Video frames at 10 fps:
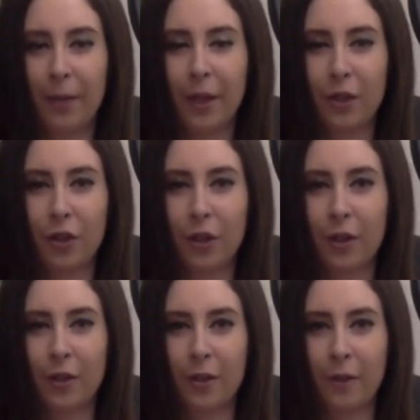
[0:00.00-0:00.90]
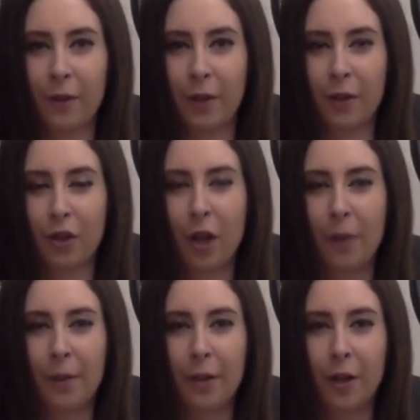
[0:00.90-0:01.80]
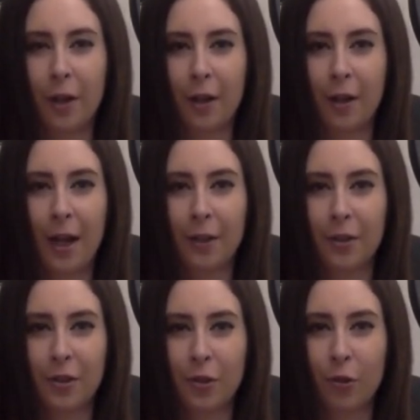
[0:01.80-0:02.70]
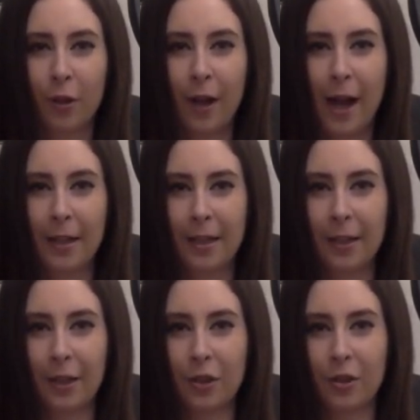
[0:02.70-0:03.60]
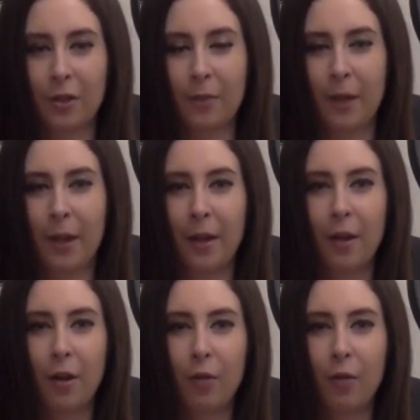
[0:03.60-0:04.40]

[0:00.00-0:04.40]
pictures of her shopping cart at the store acting like she's just buying